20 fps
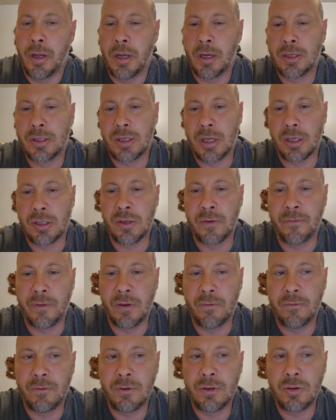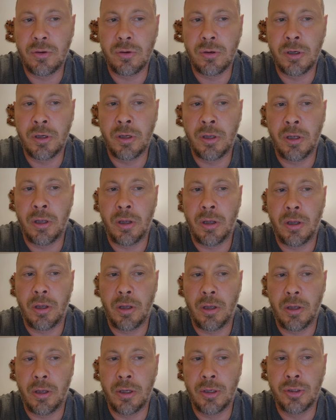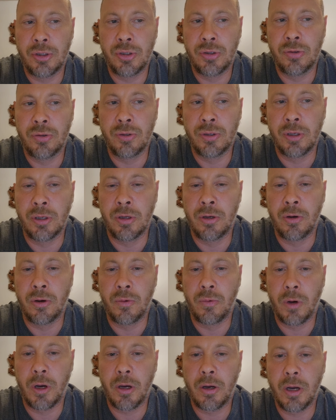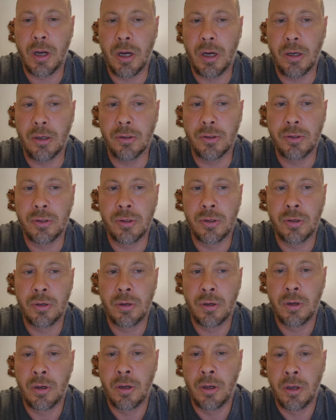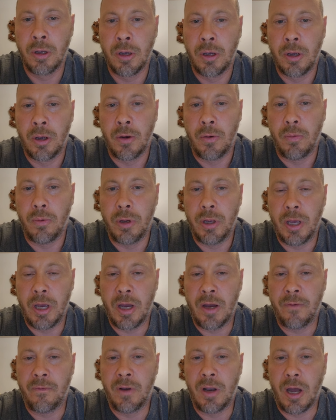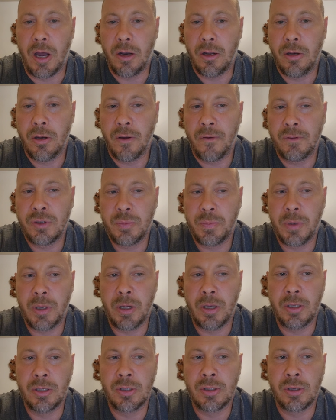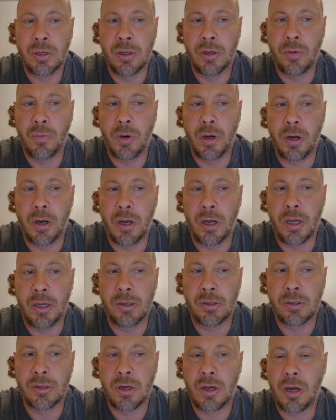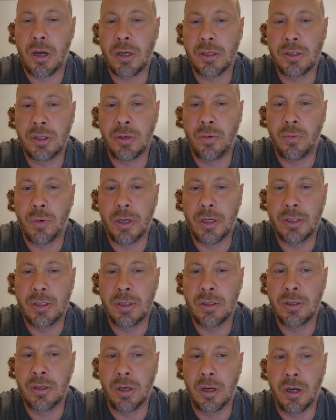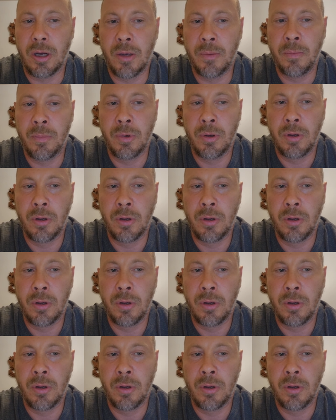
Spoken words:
Excessive inventory issues in our warehouse. We have not enough space in the warehouse, causing wasted time.